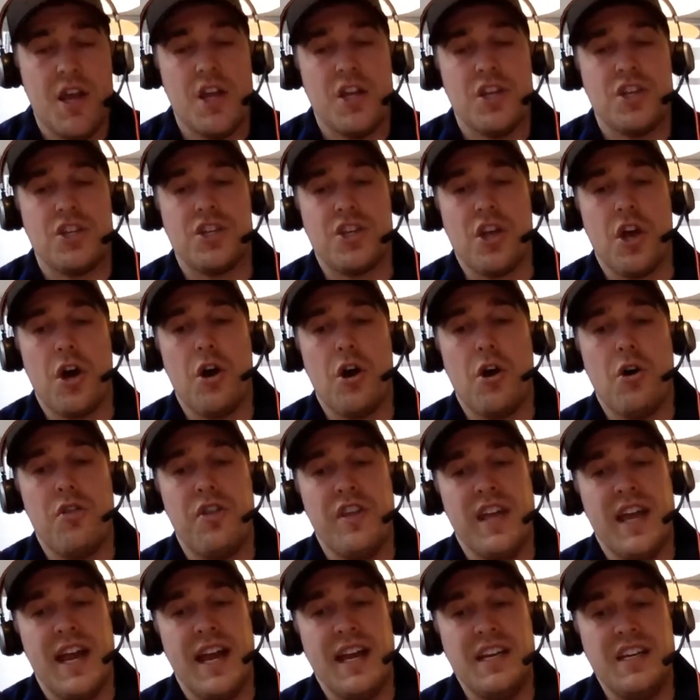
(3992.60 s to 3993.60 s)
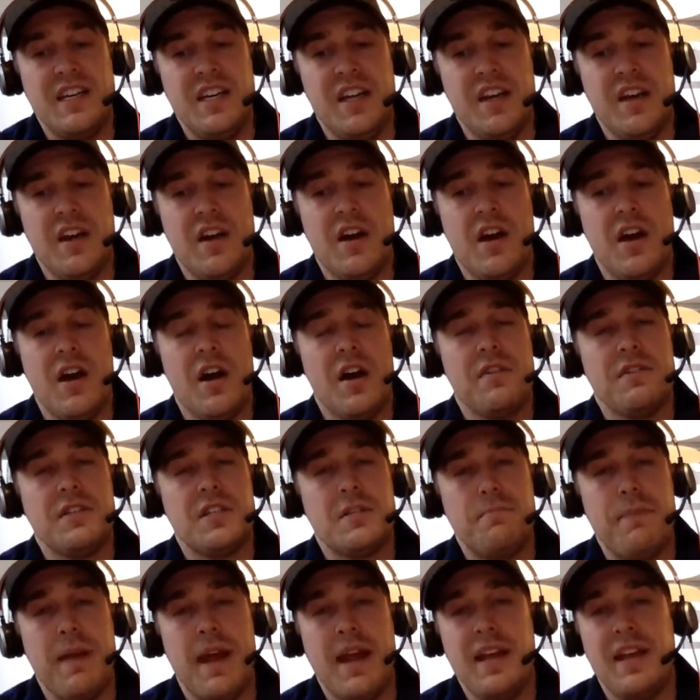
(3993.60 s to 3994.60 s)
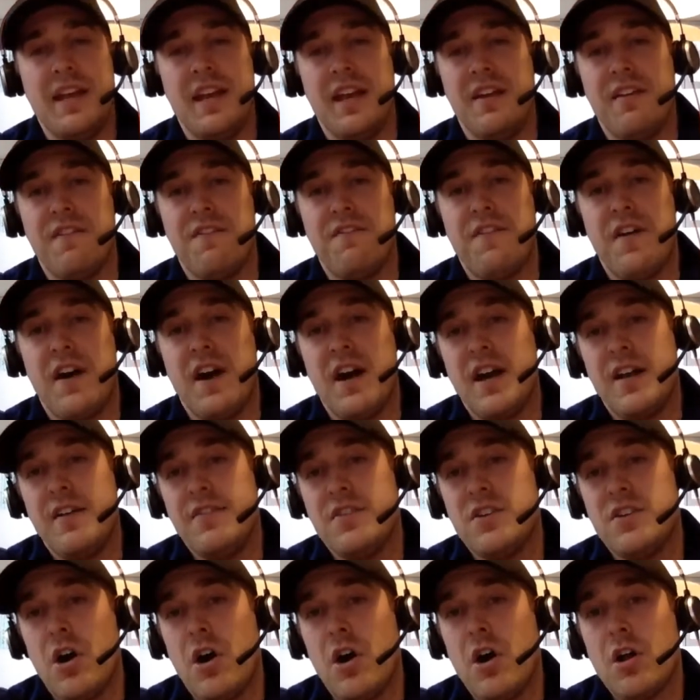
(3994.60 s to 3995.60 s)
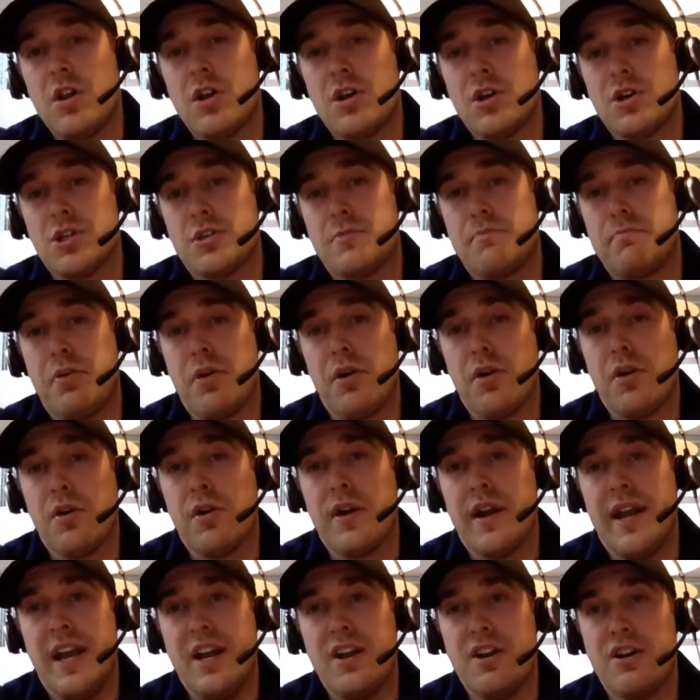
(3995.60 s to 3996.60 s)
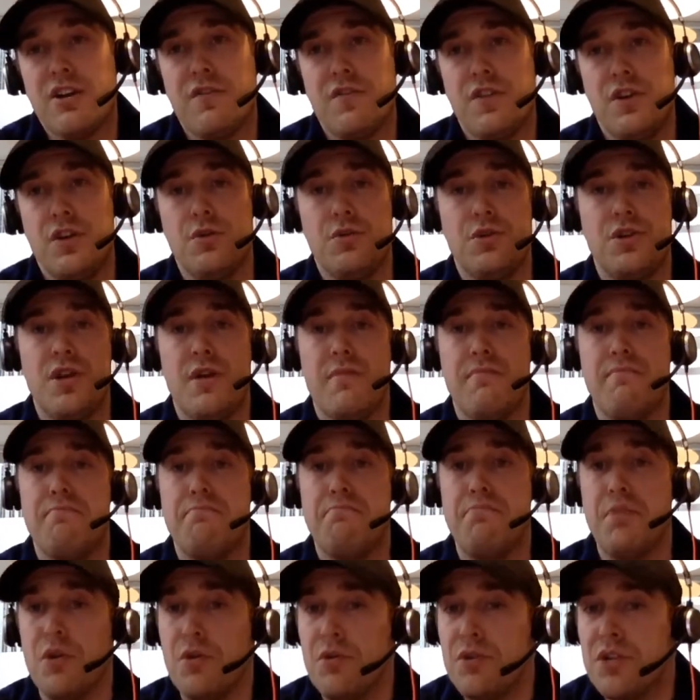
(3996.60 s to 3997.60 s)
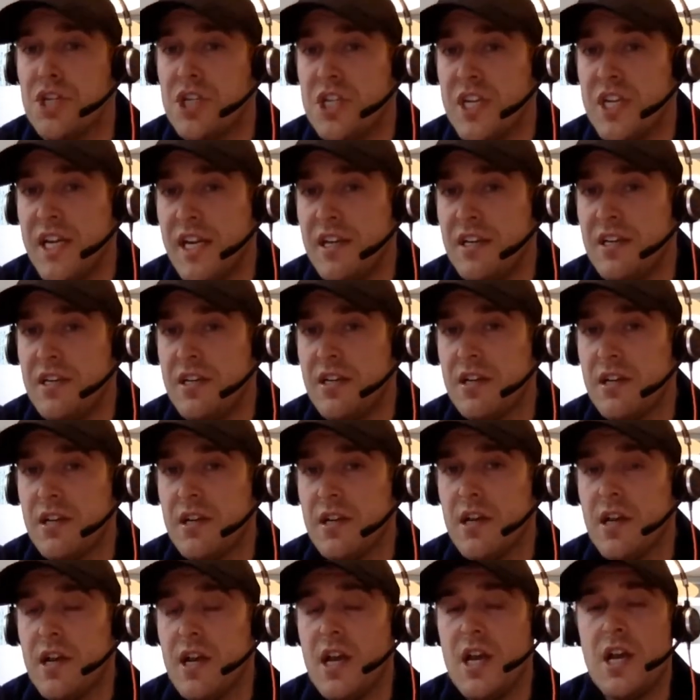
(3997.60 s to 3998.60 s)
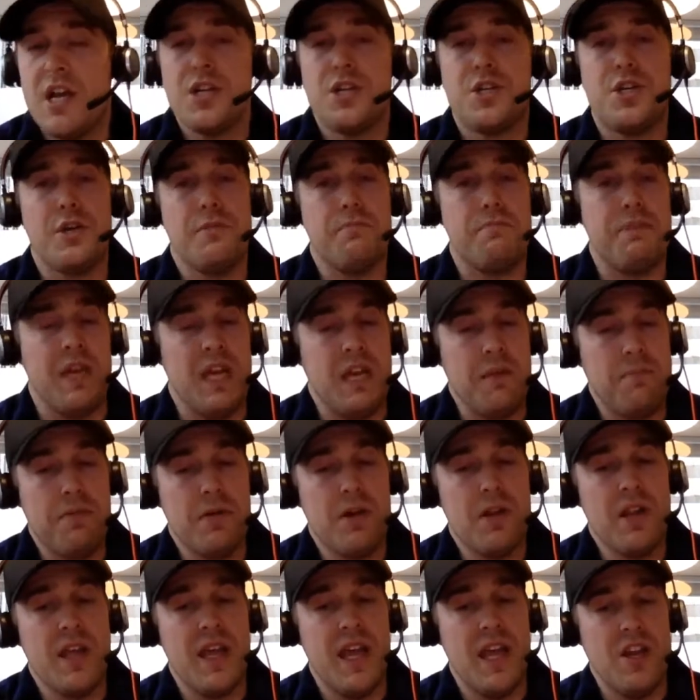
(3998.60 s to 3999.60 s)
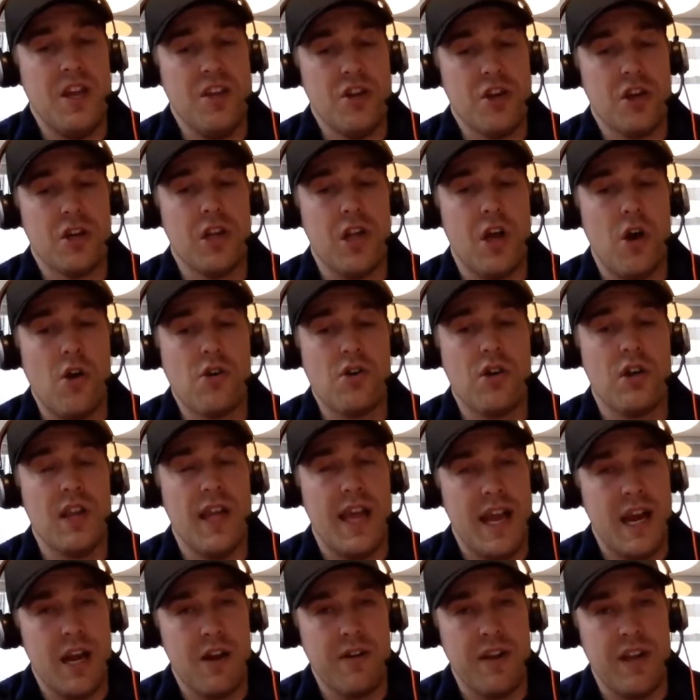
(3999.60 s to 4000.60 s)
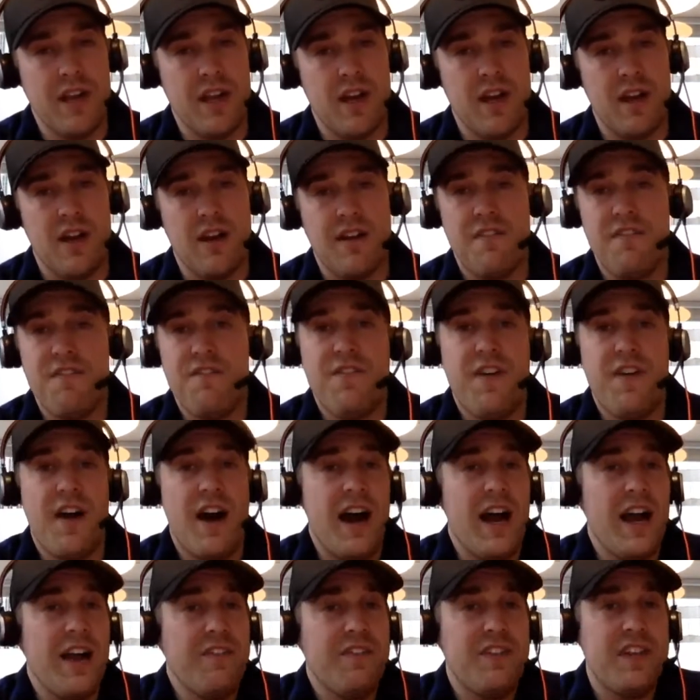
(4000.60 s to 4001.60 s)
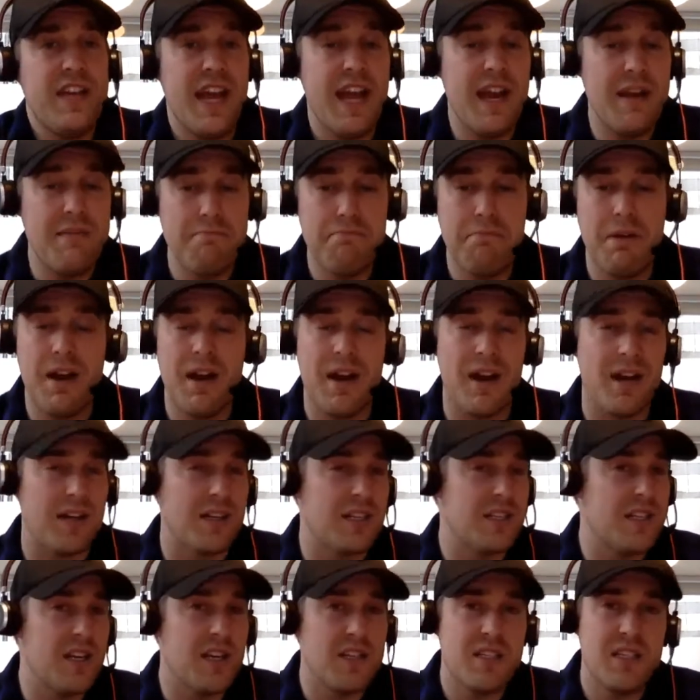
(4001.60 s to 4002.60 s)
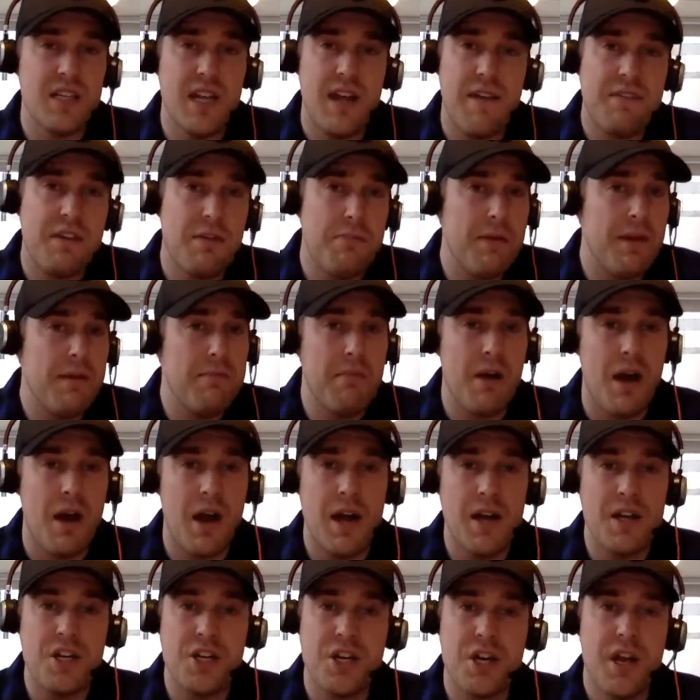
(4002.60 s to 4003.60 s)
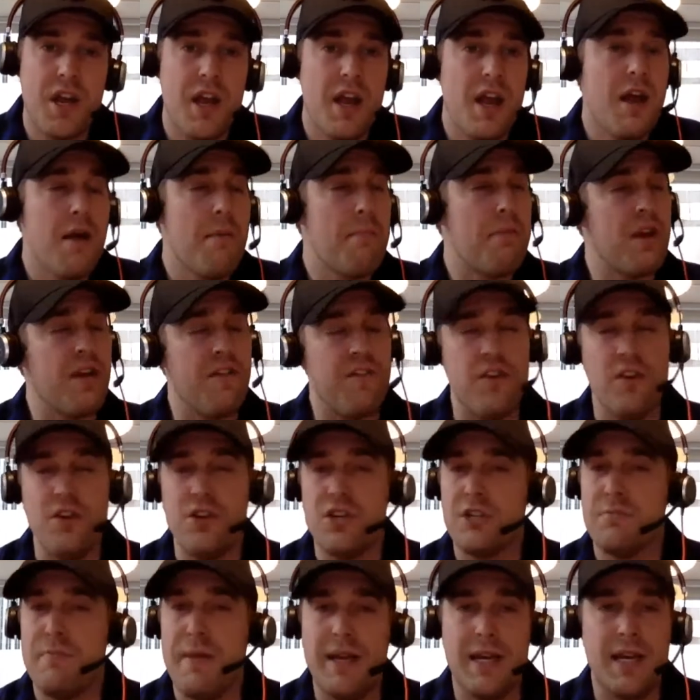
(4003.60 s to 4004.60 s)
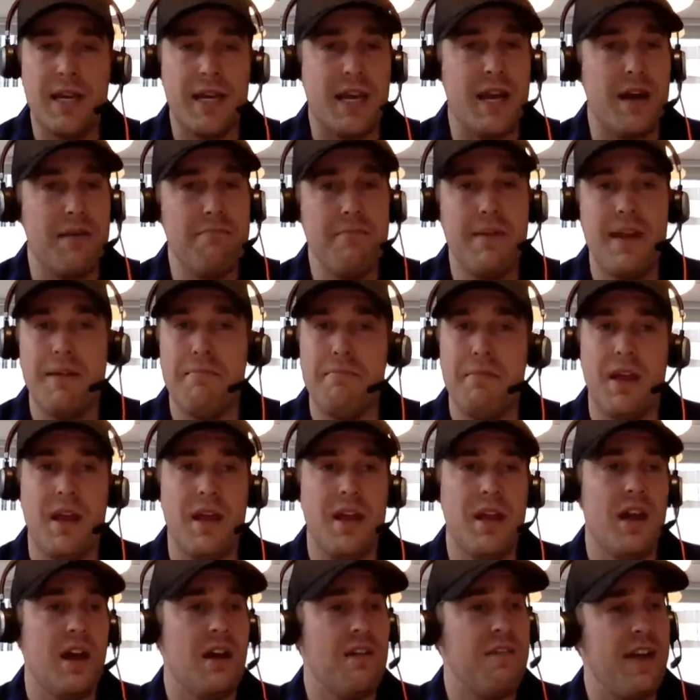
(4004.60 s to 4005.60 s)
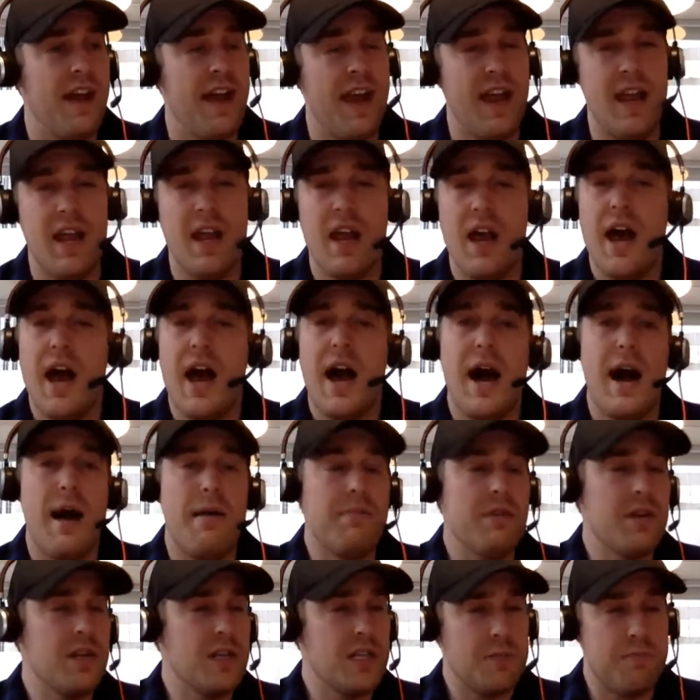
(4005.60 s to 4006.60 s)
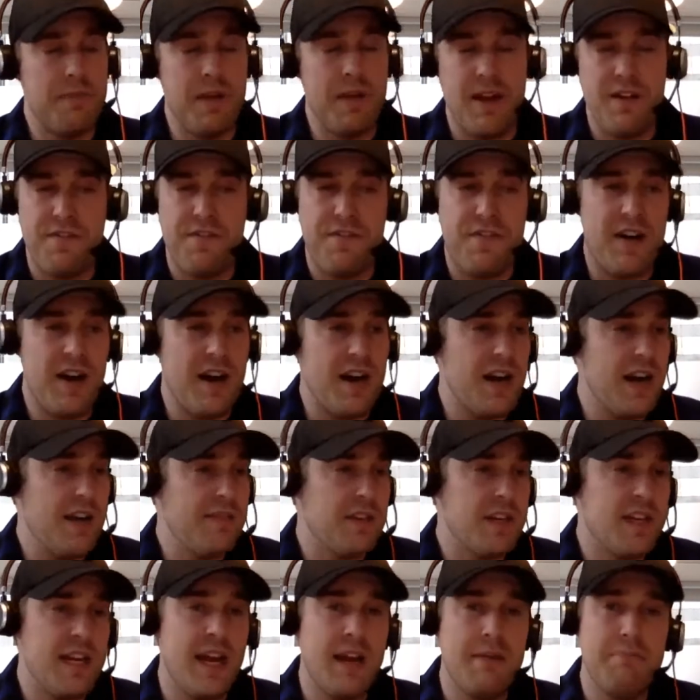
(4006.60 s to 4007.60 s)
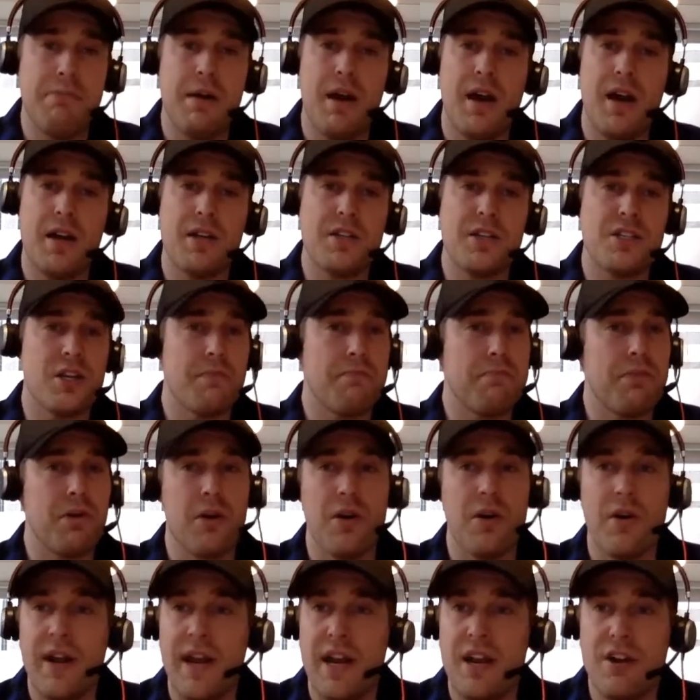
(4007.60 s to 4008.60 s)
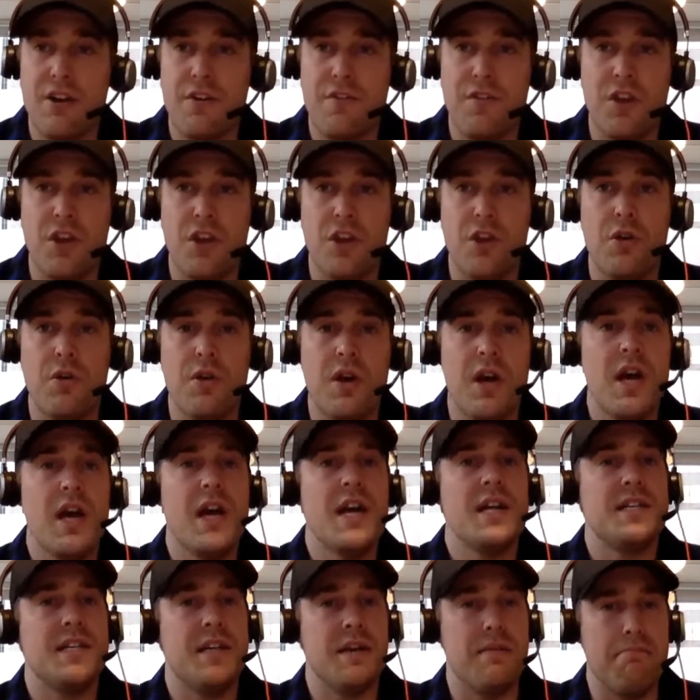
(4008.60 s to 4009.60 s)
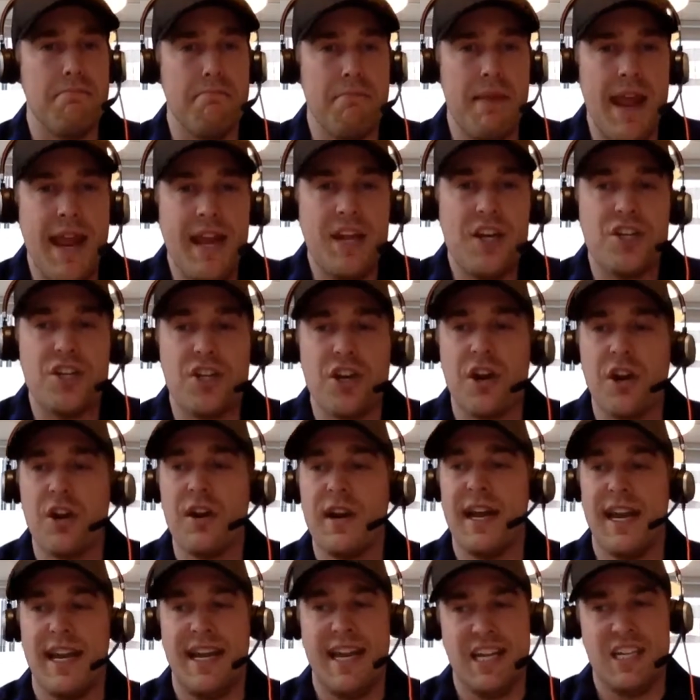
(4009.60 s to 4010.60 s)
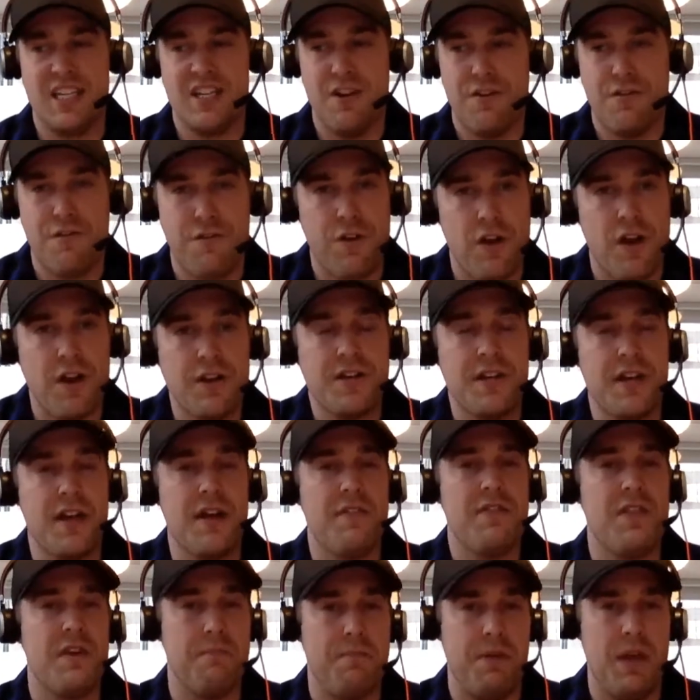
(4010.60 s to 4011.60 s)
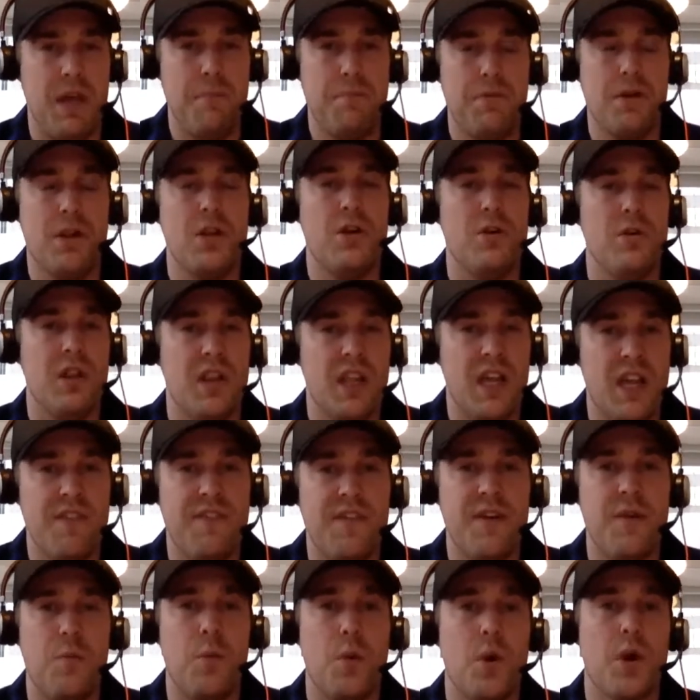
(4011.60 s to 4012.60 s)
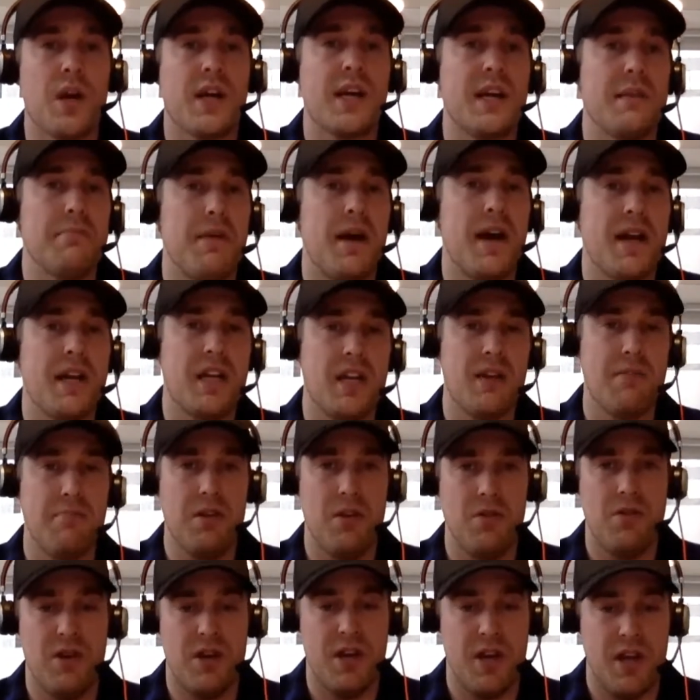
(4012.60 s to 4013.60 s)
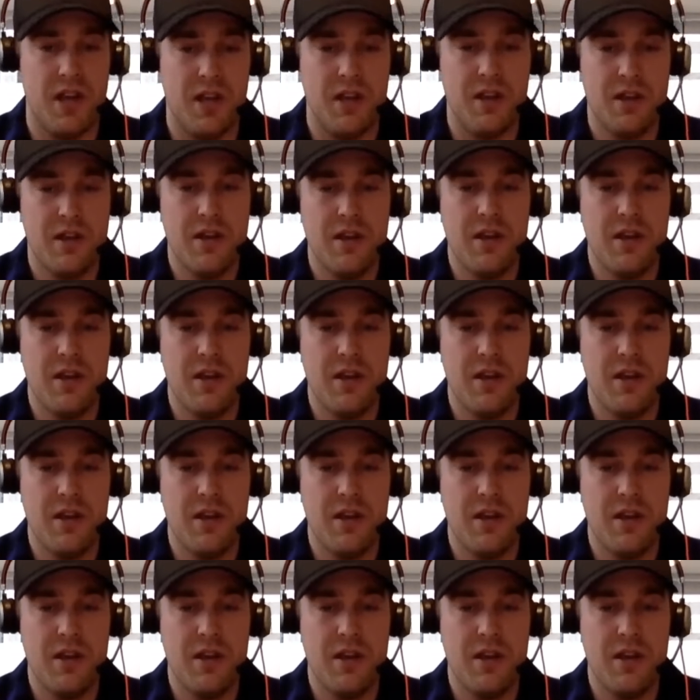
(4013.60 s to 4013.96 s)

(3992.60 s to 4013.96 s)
So the idea of spending $5 per interview to boost it to people in your local area, five, 10 bucks doesn't have to be much, but if you just make a commitment of, hey, I'm going to spend five to 10 bucks per interview to make sure it gets in front of the people who live and work in my community.